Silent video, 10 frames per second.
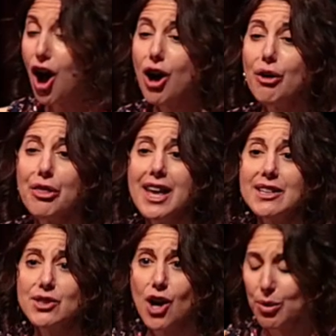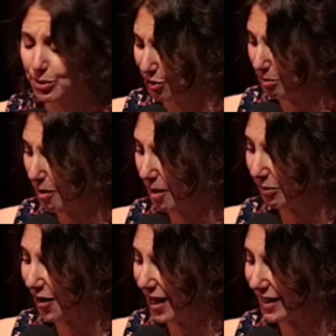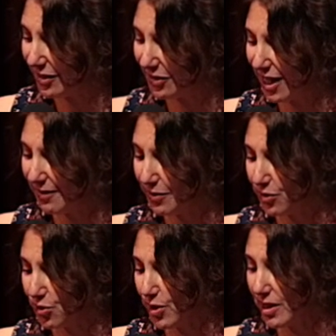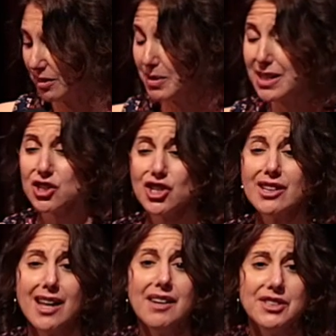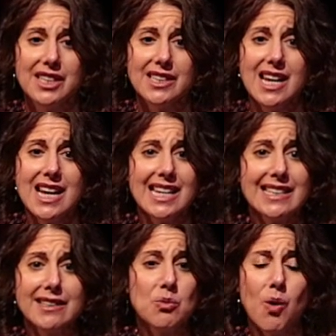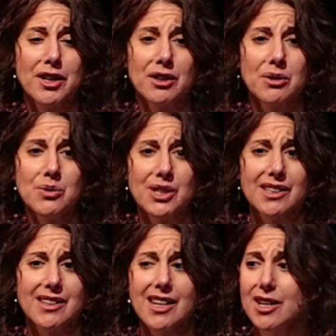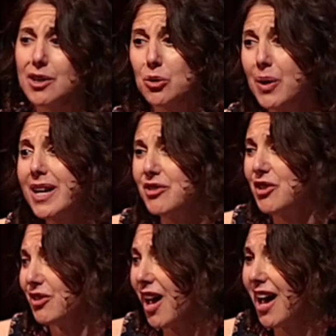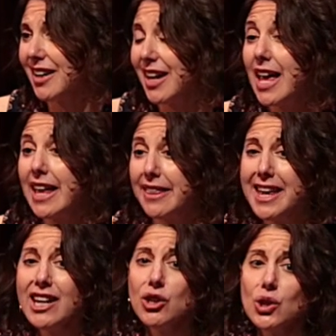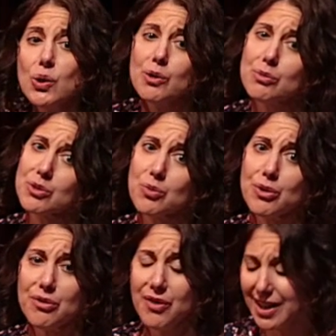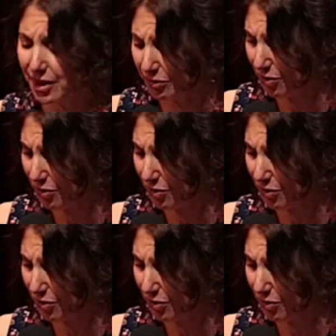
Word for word: All they saw was their mom fighting to save their tree because she loved it and didn't want to lose it. Crazy or not, they knew it was worth fighting